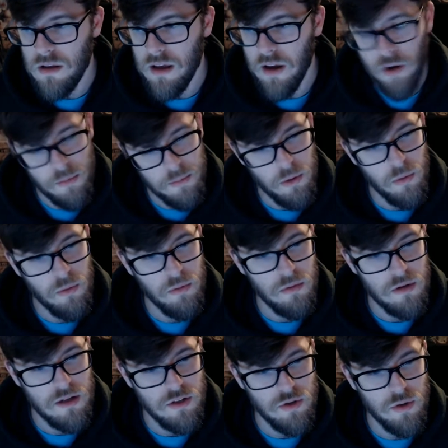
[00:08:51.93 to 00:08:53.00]
I hope you
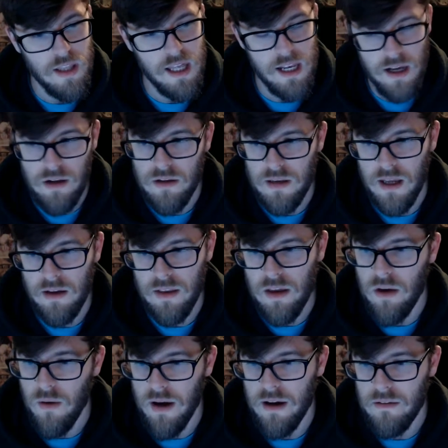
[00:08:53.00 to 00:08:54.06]
enjoy that elk now that you
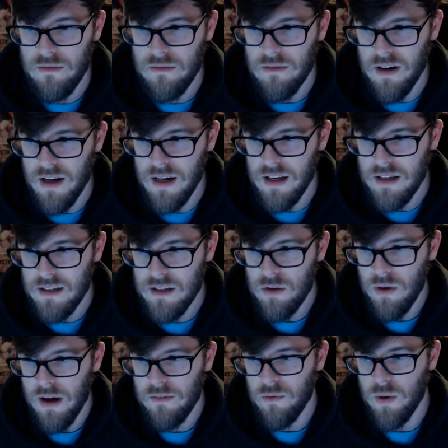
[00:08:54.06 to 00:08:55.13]
have, right? You
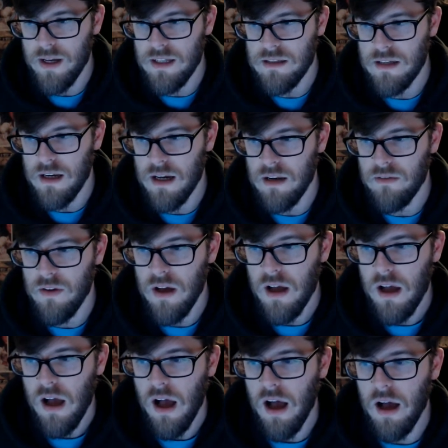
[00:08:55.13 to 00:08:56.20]
have ways to kind
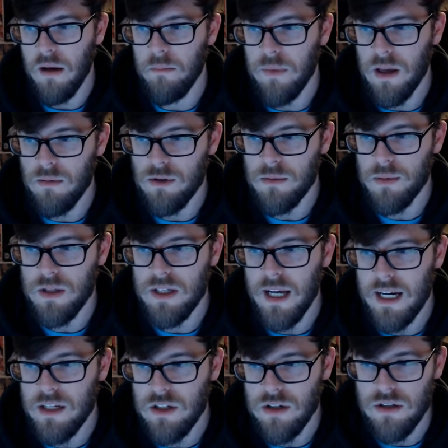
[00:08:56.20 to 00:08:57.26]
of be able to
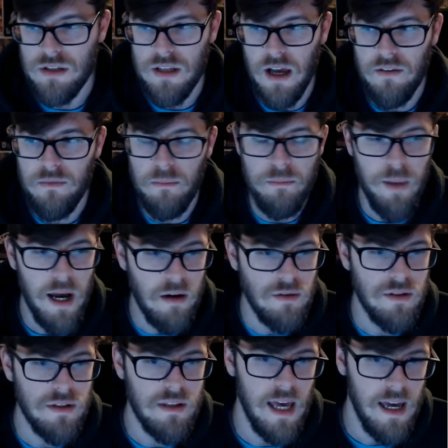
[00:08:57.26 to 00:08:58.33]
protect your stuff, bounce
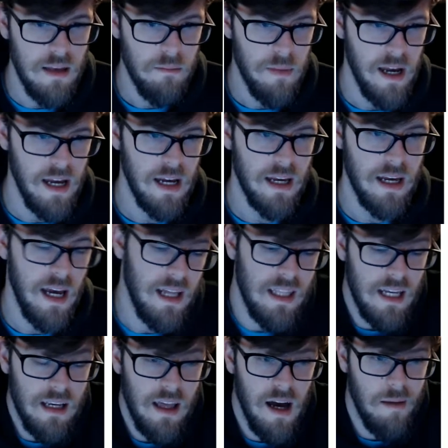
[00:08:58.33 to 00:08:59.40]
that back, and
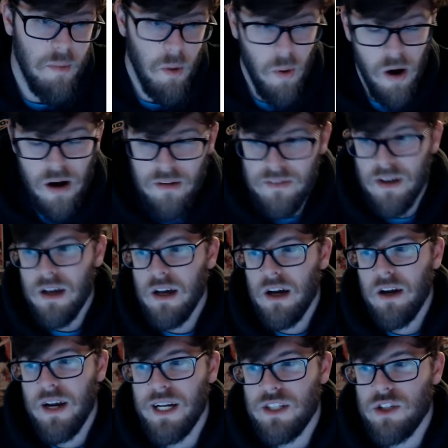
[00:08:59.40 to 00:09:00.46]
then combo off,
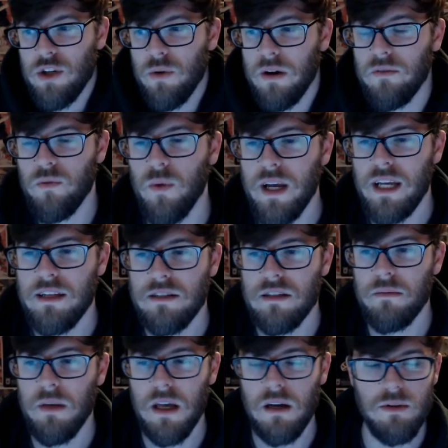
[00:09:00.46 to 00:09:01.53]
right? So you have ways to
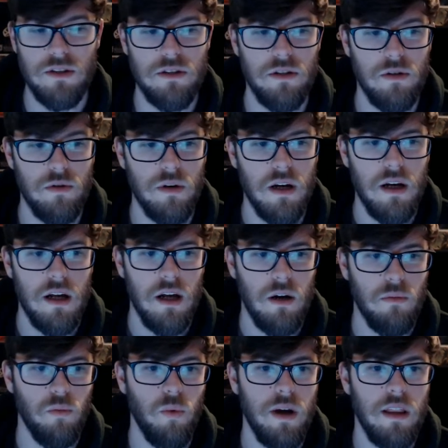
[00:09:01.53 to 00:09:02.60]
be able to
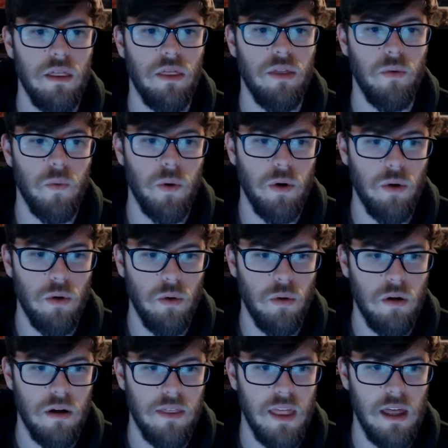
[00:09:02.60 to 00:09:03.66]
win through
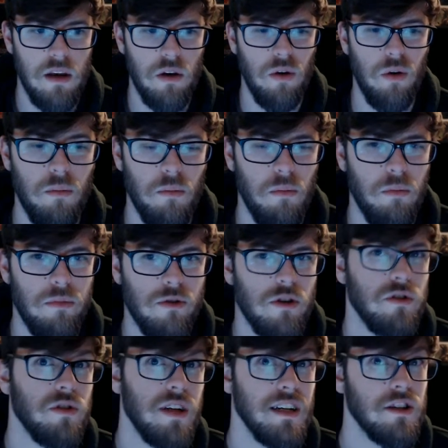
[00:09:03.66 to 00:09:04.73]
the
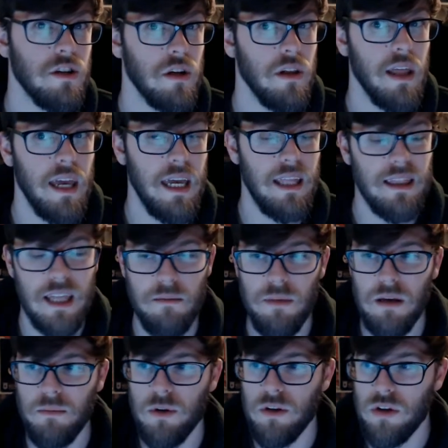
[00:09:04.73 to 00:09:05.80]
traditional hate that
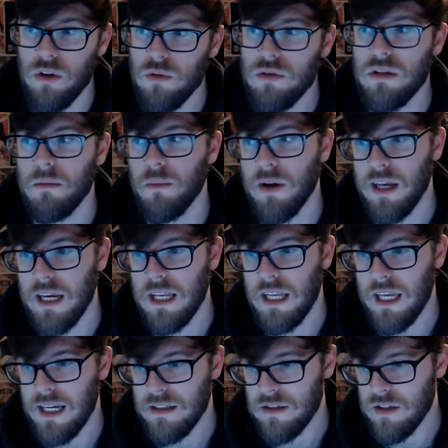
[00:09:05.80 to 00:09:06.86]
people used to bring in
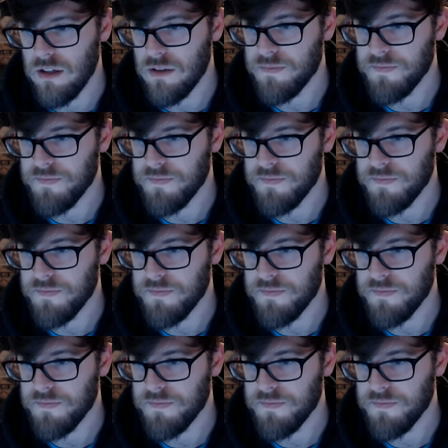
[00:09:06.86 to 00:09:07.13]
against you.